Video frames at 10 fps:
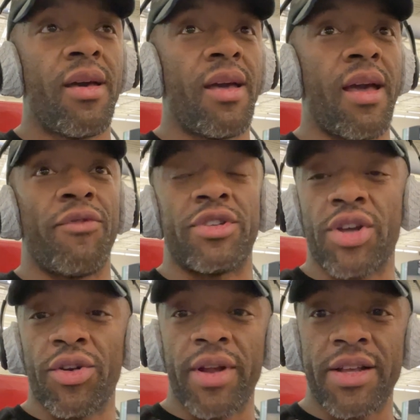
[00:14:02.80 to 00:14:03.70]
If a
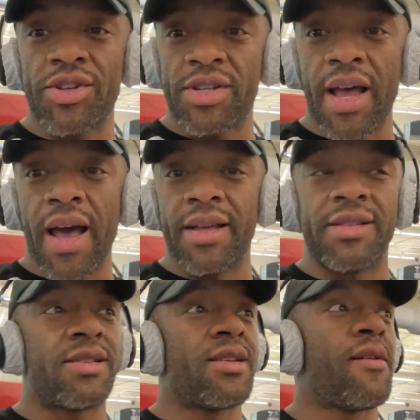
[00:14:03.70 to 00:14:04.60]
certain
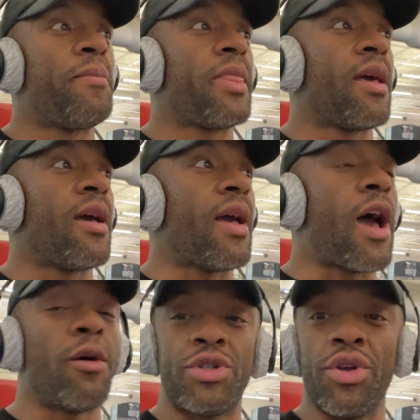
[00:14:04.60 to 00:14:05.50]
exercise
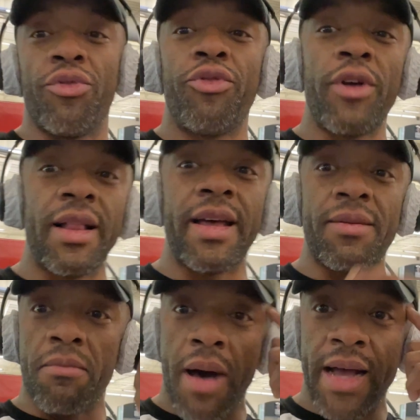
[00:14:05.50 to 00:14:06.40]
helps you feel it,
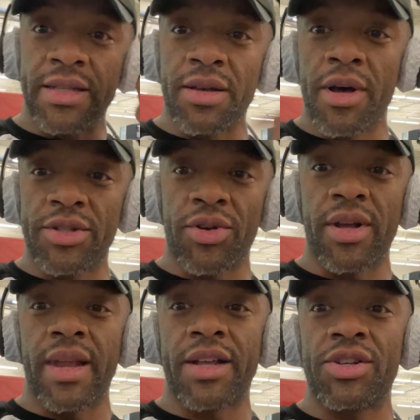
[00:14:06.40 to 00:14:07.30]
mind to muscle
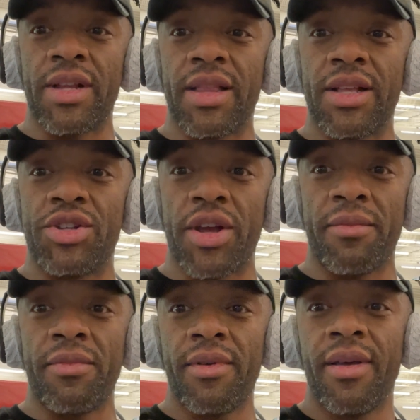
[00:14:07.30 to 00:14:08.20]
connection in the
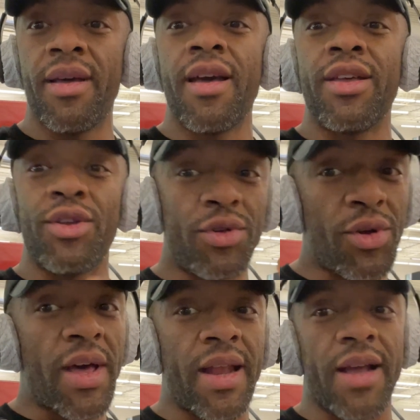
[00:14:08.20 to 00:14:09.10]
gym, you
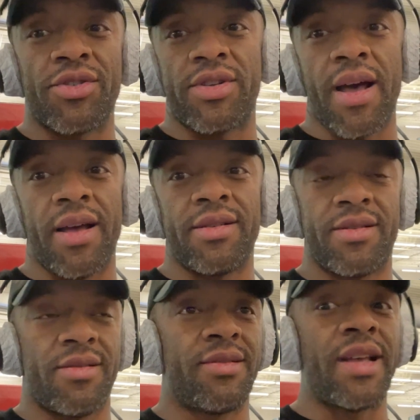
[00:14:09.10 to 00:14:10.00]
do that exercise.
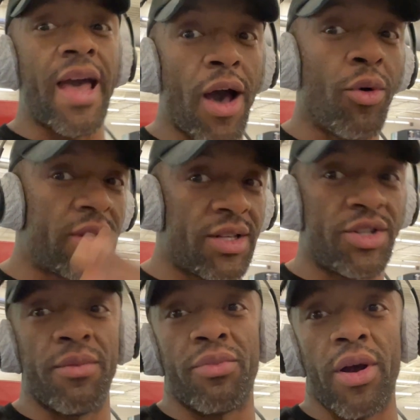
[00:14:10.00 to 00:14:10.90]
To hell with the
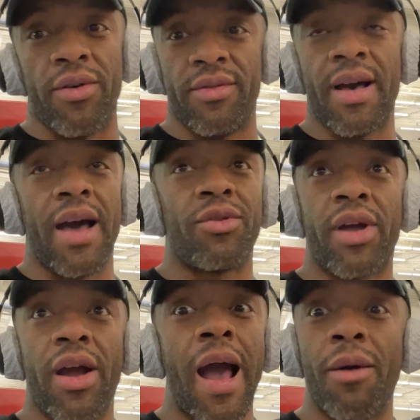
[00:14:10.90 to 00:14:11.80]
gym bro. I don't
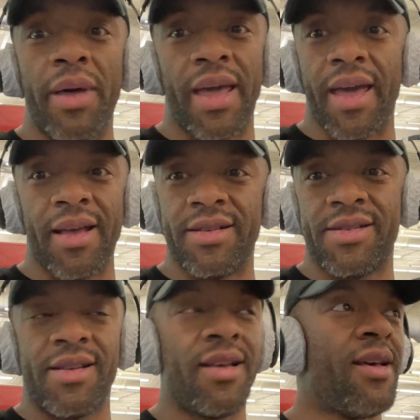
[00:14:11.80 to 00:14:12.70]
care how big he
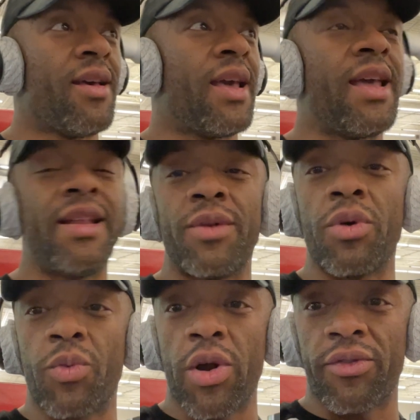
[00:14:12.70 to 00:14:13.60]
is. He did
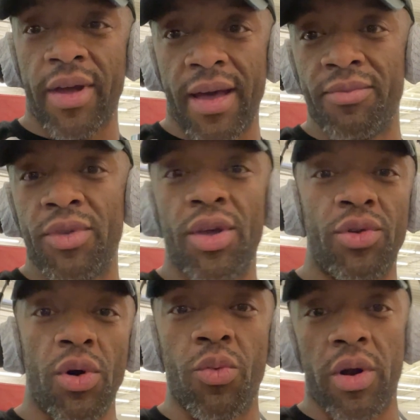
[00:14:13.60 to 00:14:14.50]
what worked for him, you
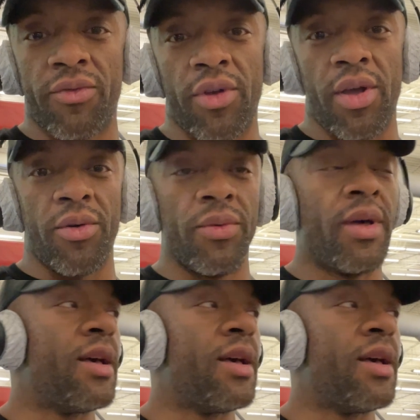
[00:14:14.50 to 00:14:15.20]
do what worked for you.